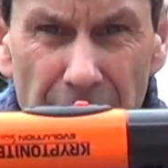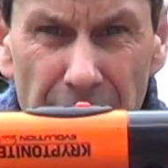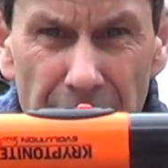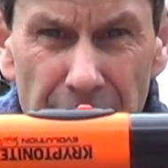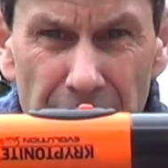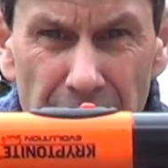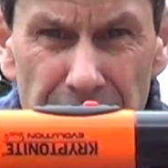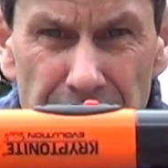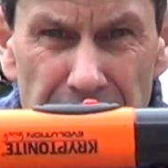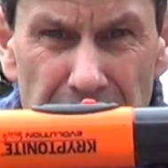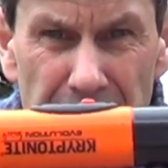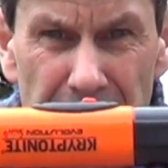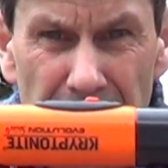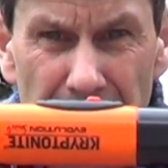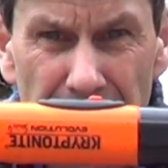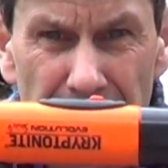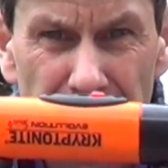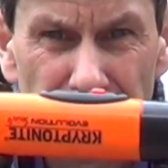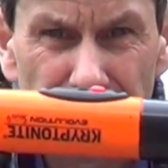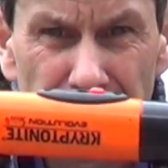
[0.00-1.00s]
and obviously
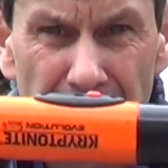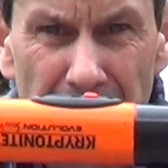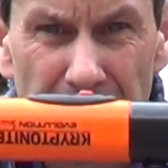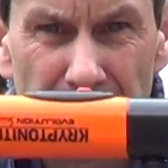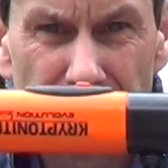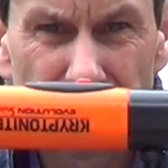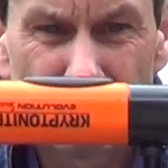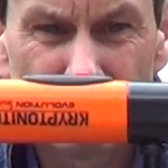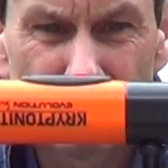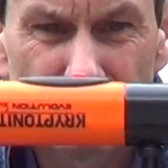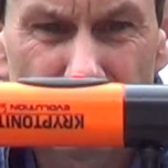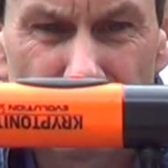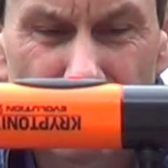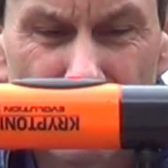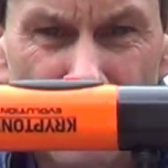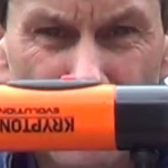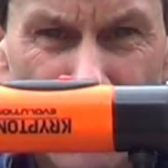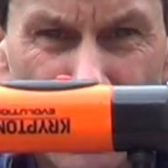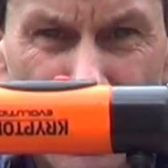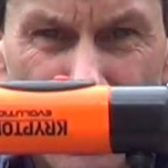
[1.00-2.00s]
that
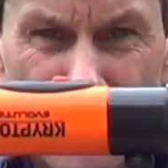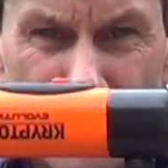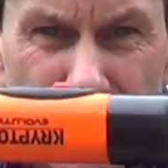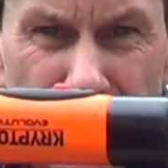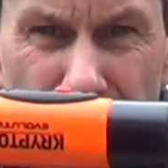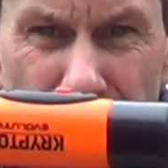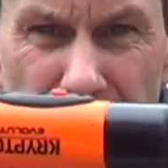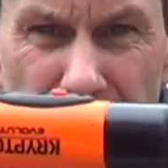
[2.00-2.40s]
is